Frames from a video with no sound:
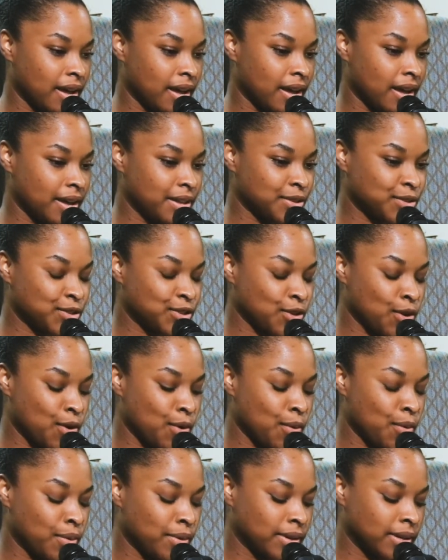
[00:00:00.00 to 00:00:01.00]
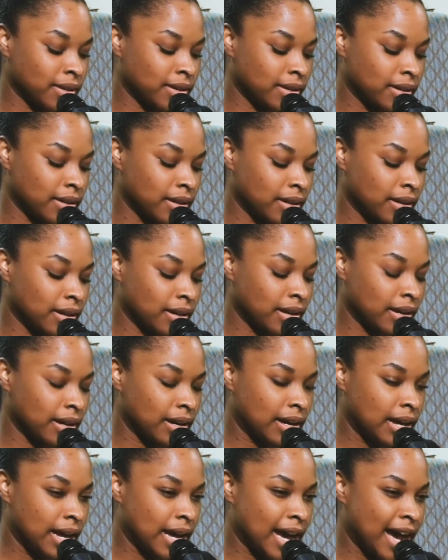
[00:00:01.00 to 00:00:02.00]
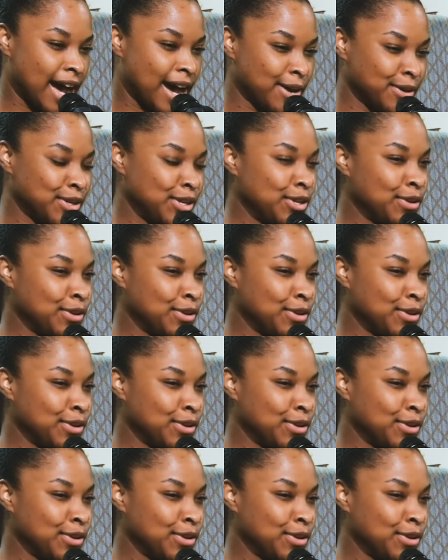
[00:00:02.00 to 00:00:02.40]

So how do